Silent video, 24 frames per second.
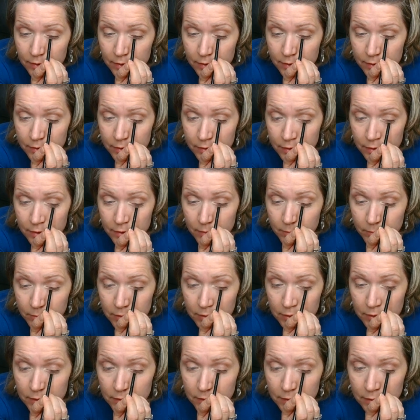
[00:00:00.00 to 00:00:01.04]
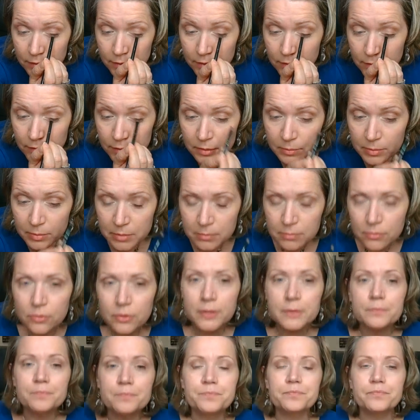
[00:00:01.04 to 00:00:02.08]
I'm just going to bring this down a little bit
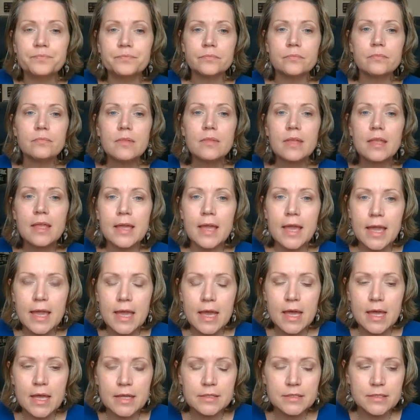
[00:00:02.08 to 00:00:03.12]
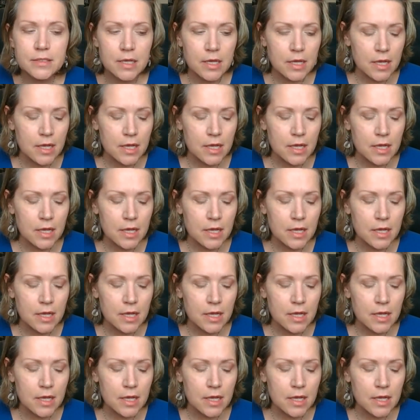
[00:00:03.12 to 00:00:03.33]
more. And